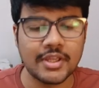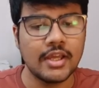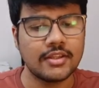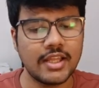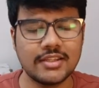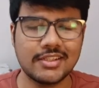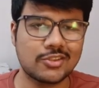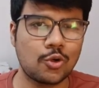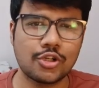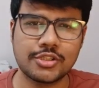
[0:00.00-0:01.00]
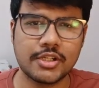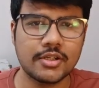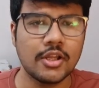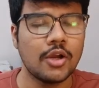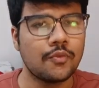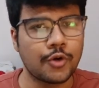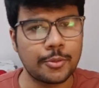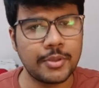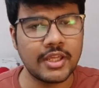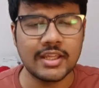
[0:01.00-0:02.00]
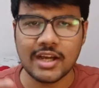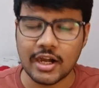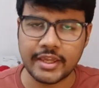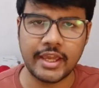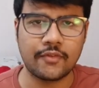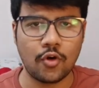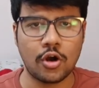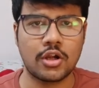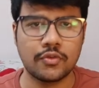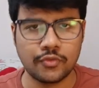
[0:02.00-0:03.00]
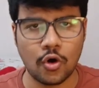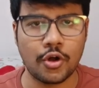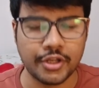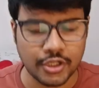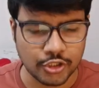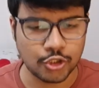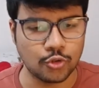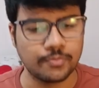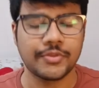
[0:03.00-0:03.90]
then this question would be a cakewalk for you.